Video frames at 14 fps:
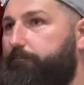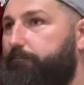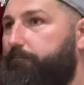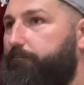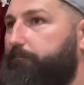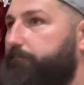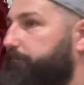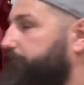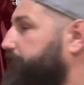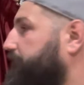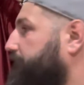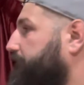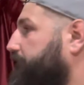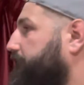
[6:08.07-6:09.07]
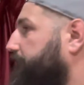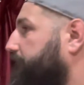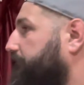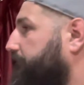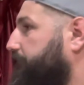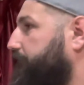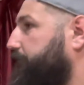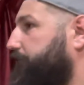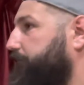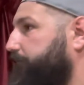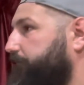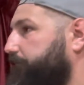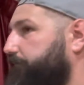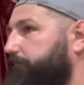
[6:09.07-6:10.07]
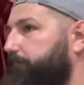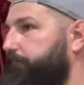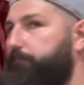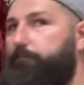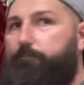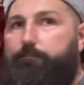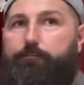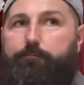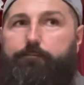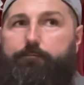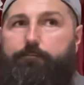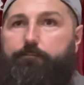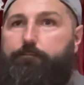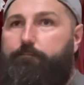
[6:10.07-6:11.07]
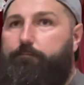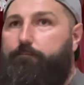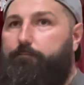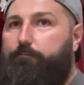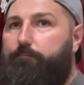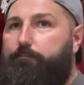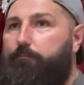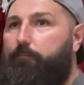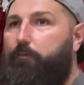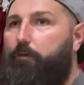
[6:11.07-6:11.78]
(silent)